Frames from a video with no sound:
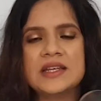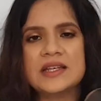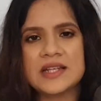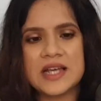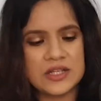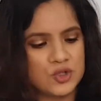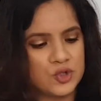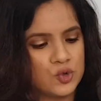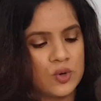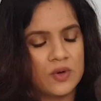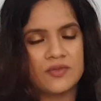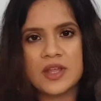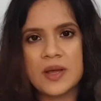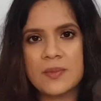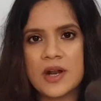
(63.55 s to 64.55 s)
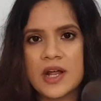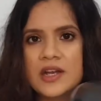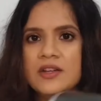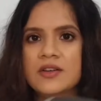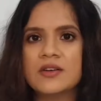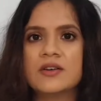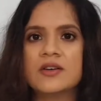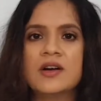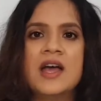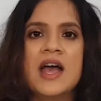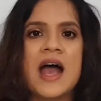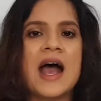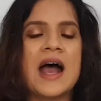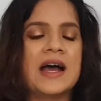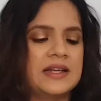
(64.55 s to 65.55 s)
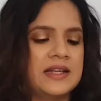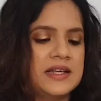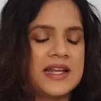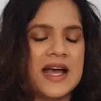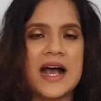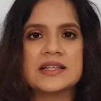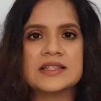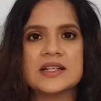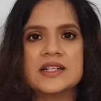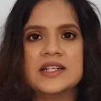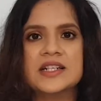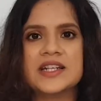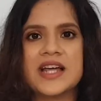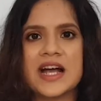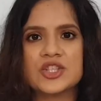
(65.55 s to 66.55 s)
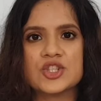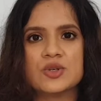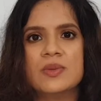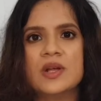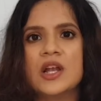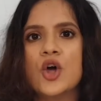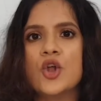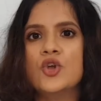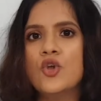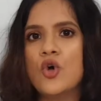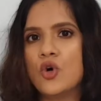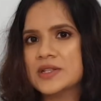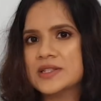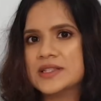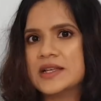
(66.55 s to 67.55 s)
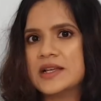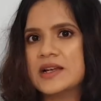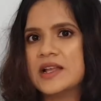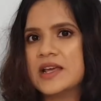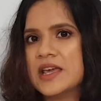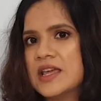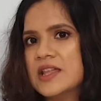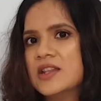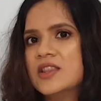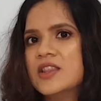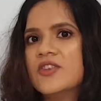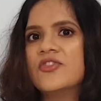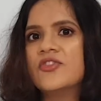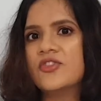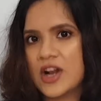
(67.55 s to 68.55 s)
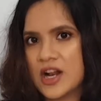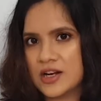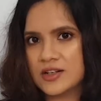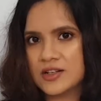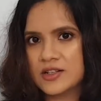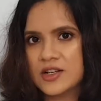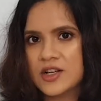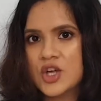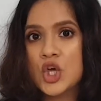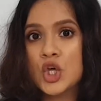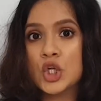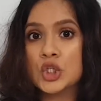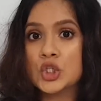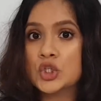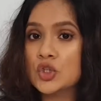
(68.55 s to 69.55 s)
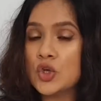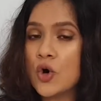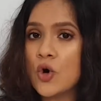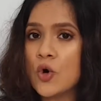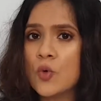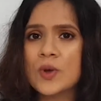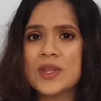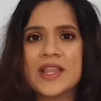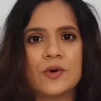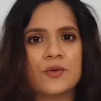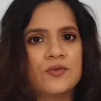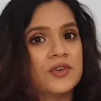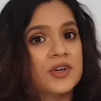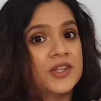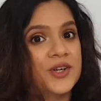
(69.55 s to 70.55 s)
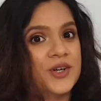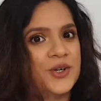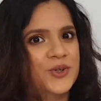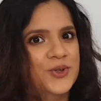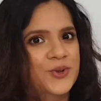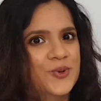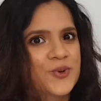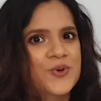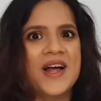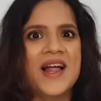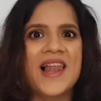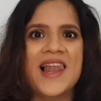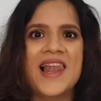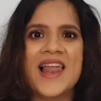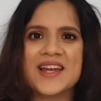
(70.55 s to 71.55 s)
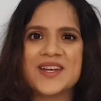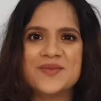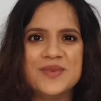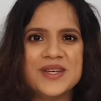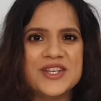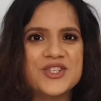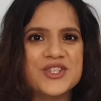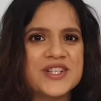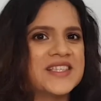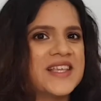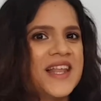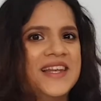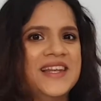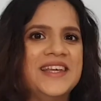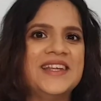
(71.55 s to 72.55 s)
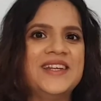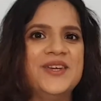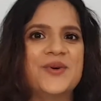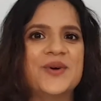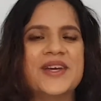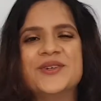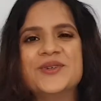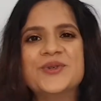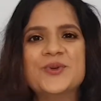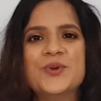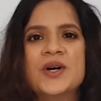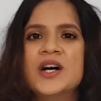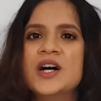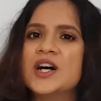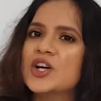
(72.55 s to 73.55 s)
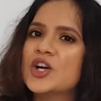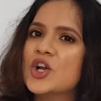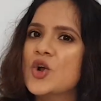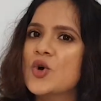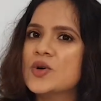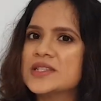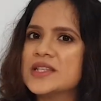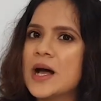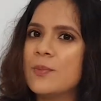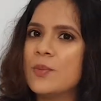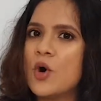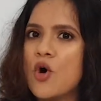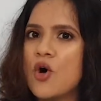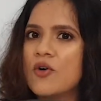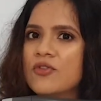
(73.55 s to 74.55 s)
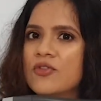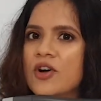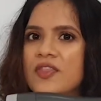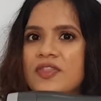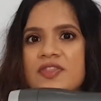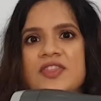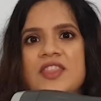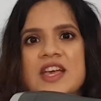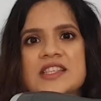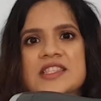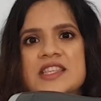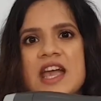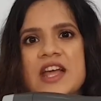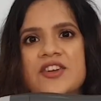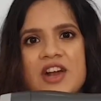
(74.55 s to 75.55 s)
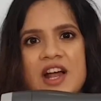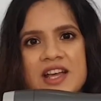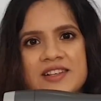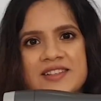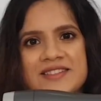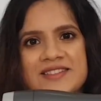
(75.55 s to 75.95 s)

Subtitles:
It has two of them right here and it has a detachable nozzle in the front. So without further ado, let me just lead you into a close-up of this hair dryer.